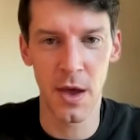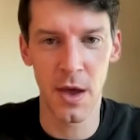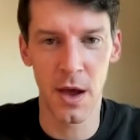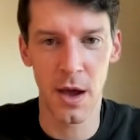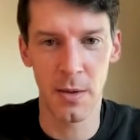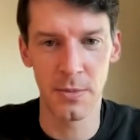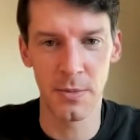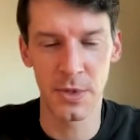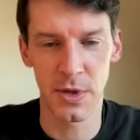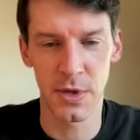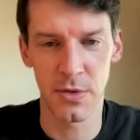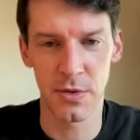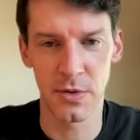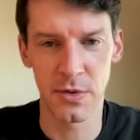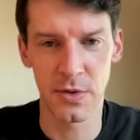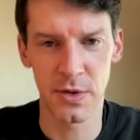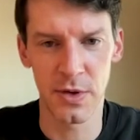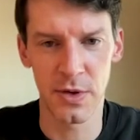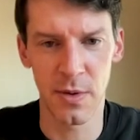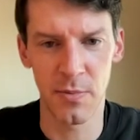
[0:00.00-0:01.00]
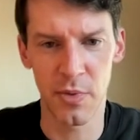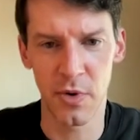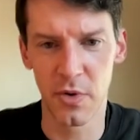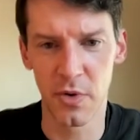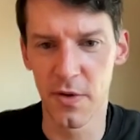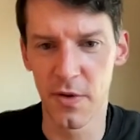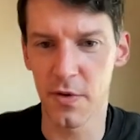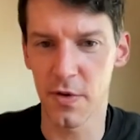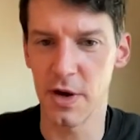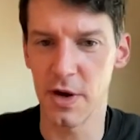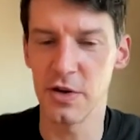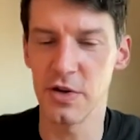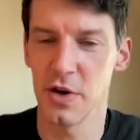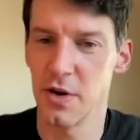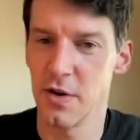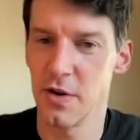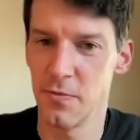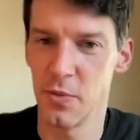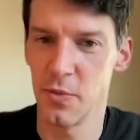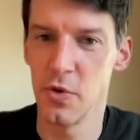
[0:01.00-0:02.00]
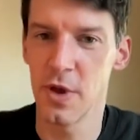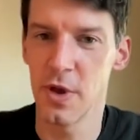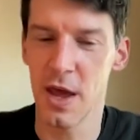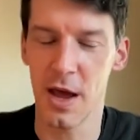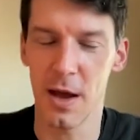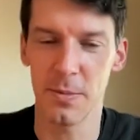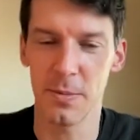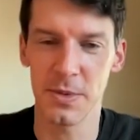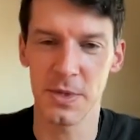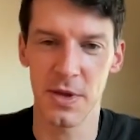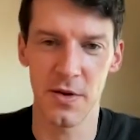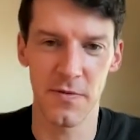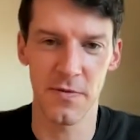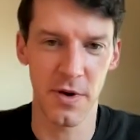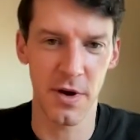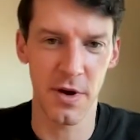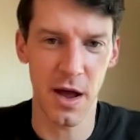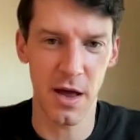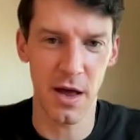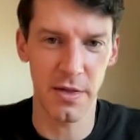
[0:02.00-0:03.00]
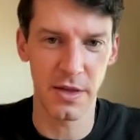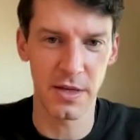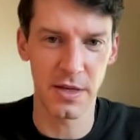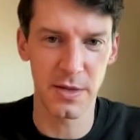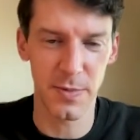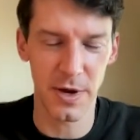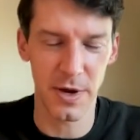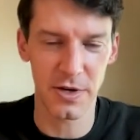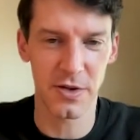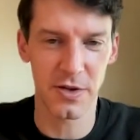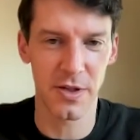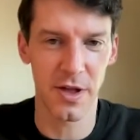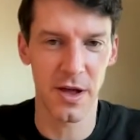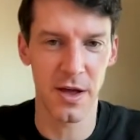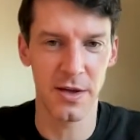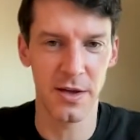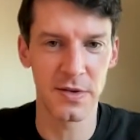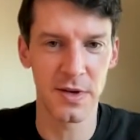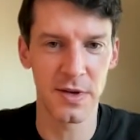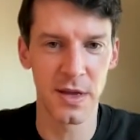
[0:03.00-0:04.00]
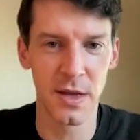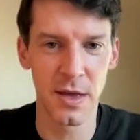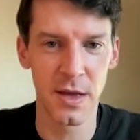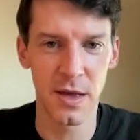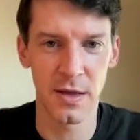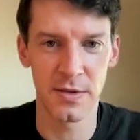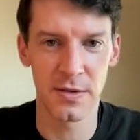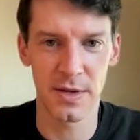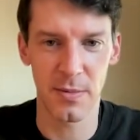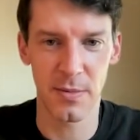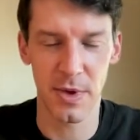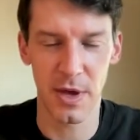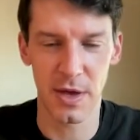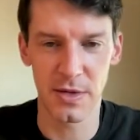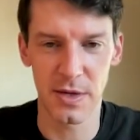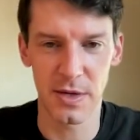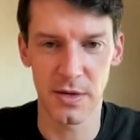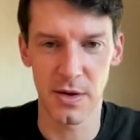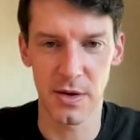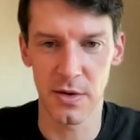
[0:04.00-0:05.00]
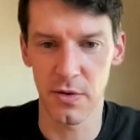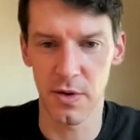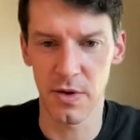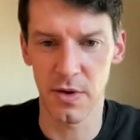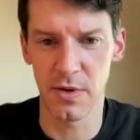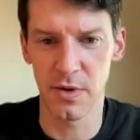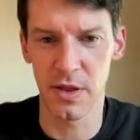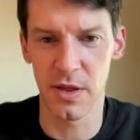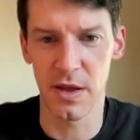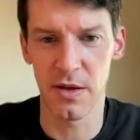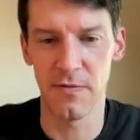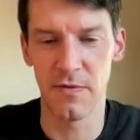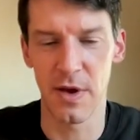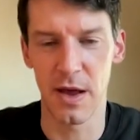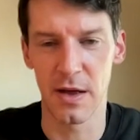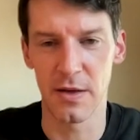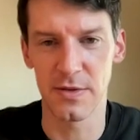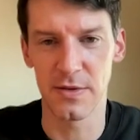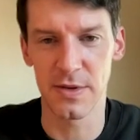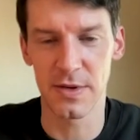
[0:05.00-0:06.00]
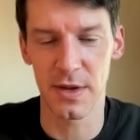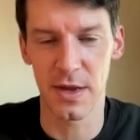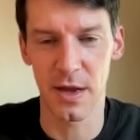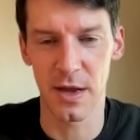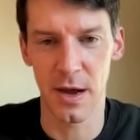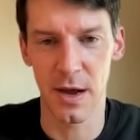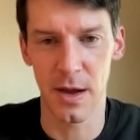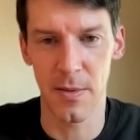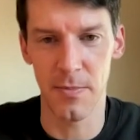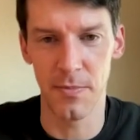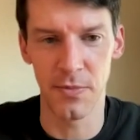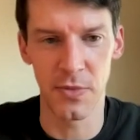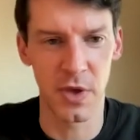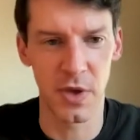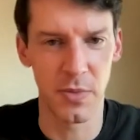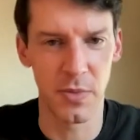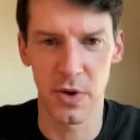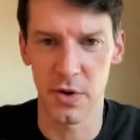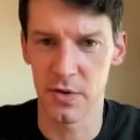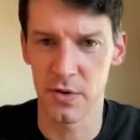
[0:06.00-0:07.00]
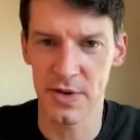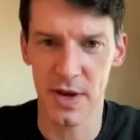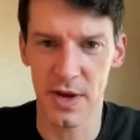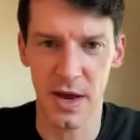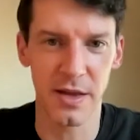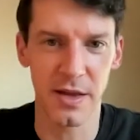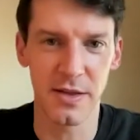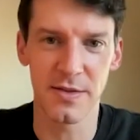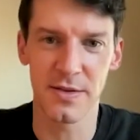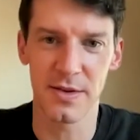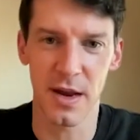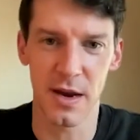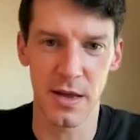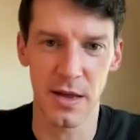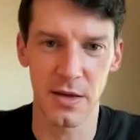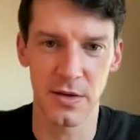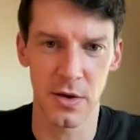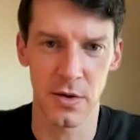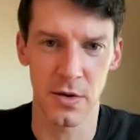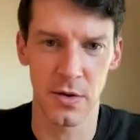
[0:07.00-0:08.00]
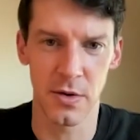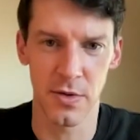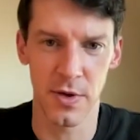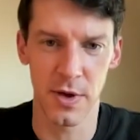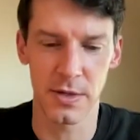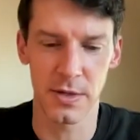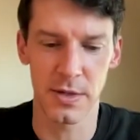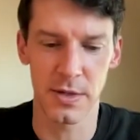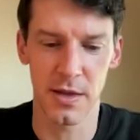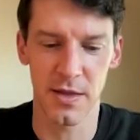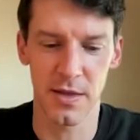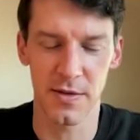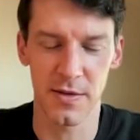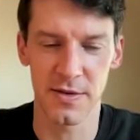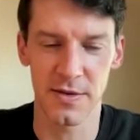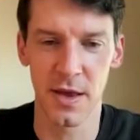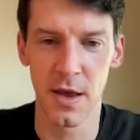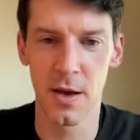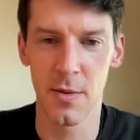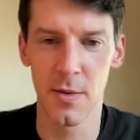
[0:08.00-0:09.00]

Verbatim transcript: Um, so there's a proliferation of boot camps that are very highly specialized in some cases, they're doing really advanced um, computer science studies or, or, things like this,